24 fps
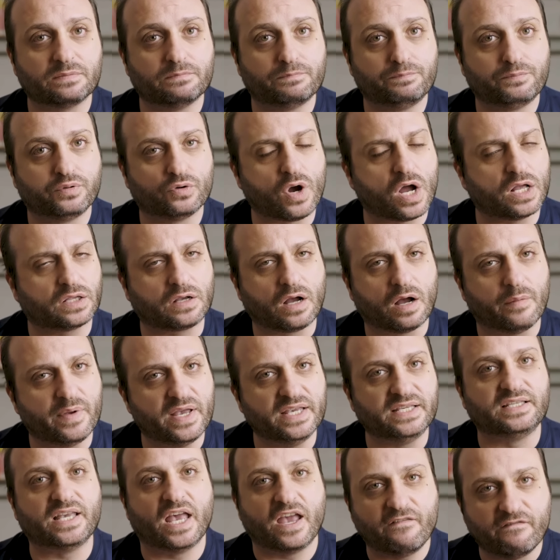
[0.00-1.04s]
Broadcom
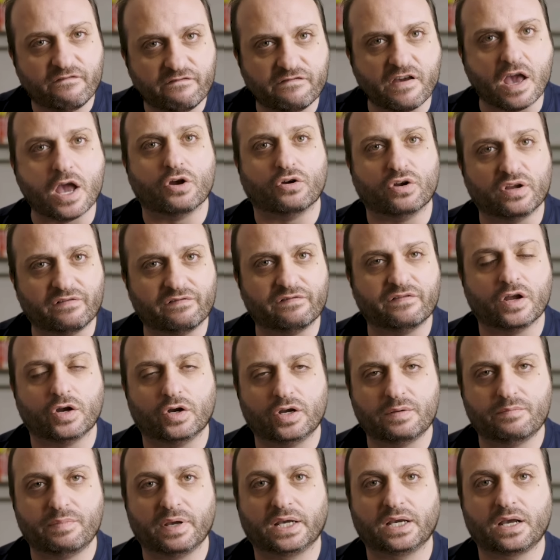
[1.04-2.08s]
is a very,
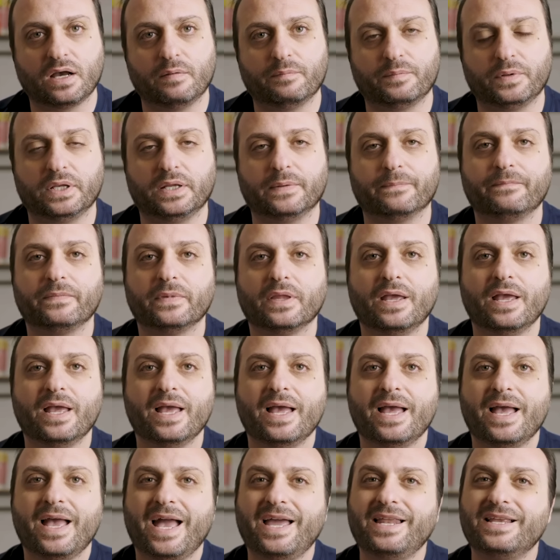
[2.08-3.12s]
very big company.
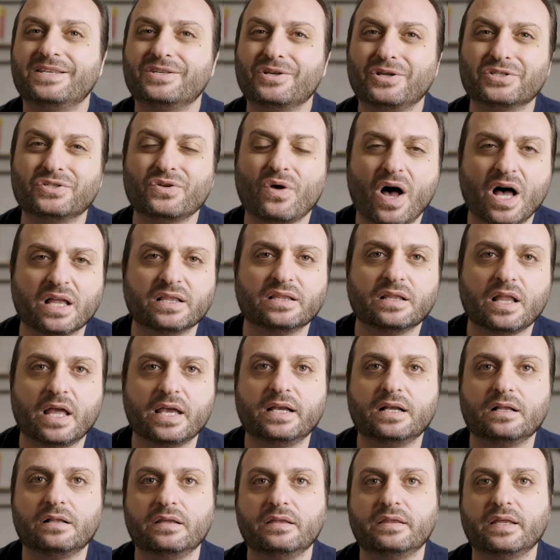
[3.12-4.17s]
And it's also
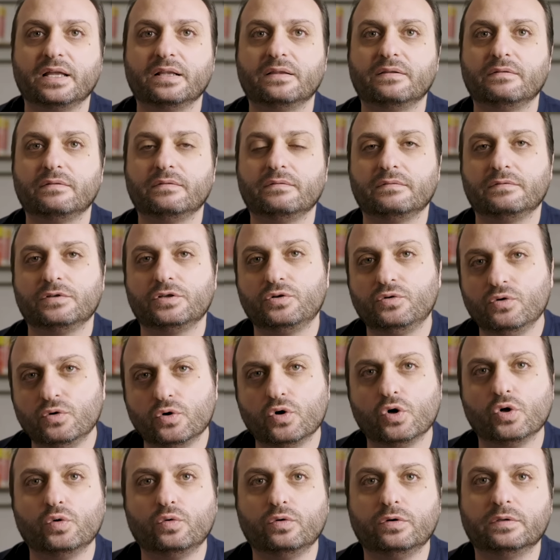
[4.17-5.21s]
unlikely that
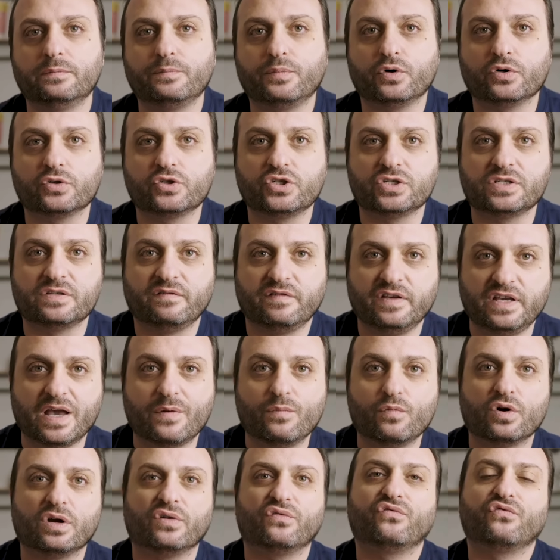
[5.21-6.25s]
Google would purchase
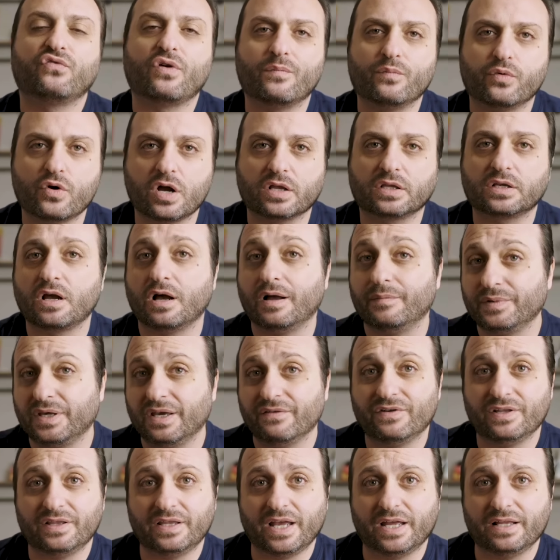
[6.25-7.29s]
VMware from Broadcom,
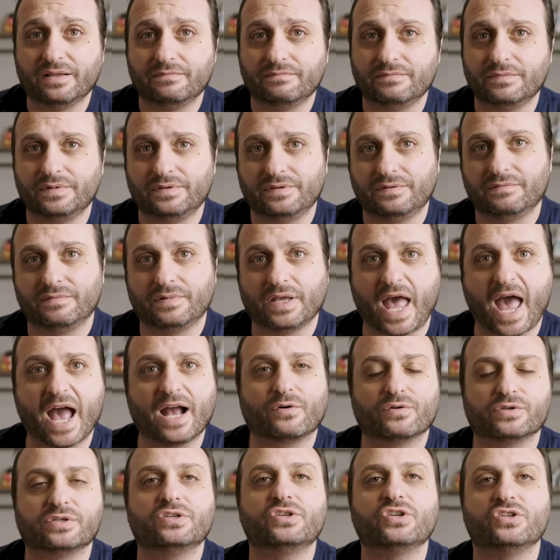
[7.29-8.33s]
given that the
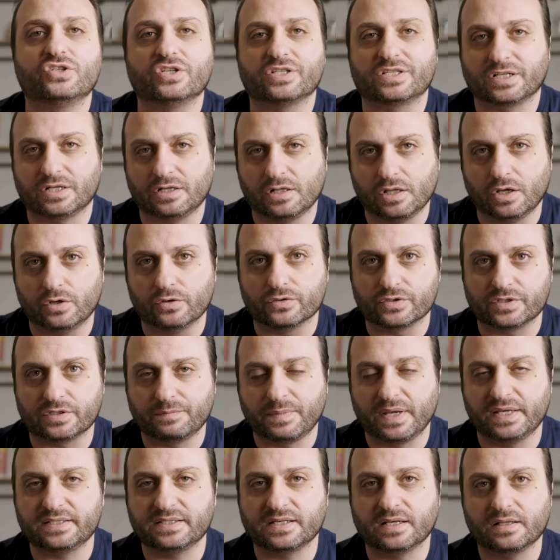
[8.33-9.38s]
acquisition just closed,
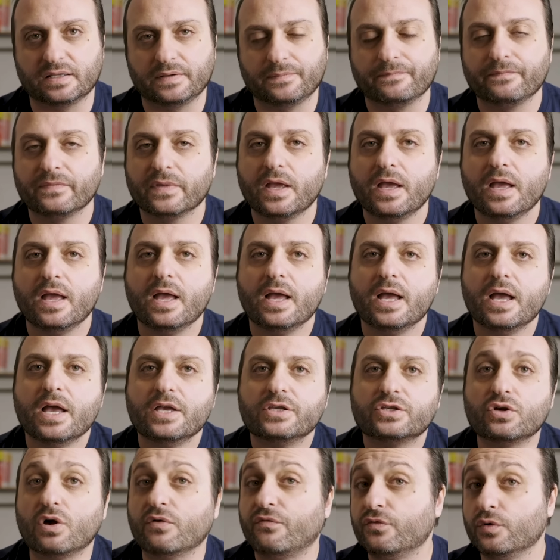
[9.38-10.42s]
basically.
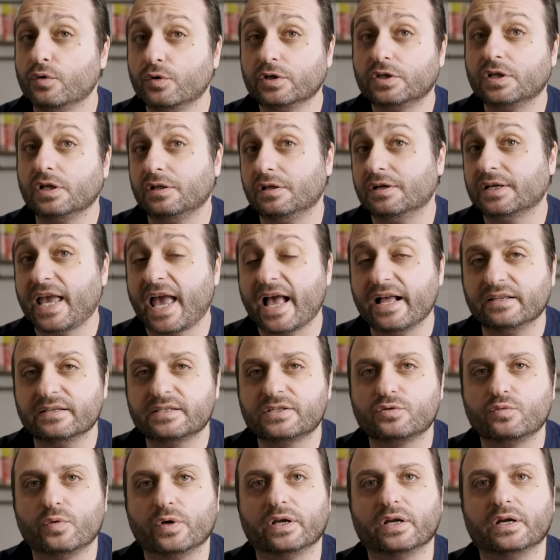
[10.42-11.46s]
So if we were to look
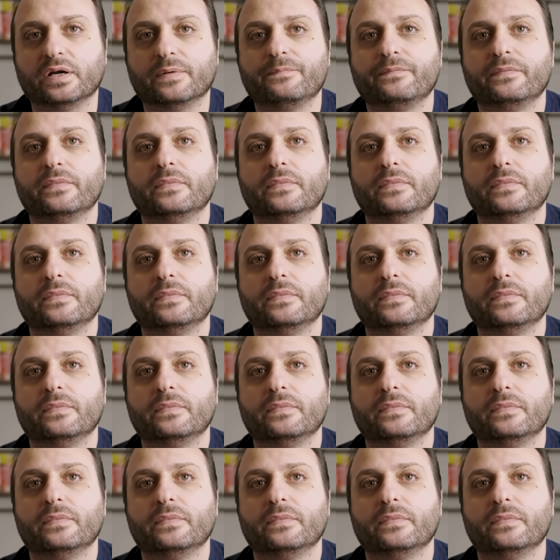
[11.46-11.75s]
elsewhere,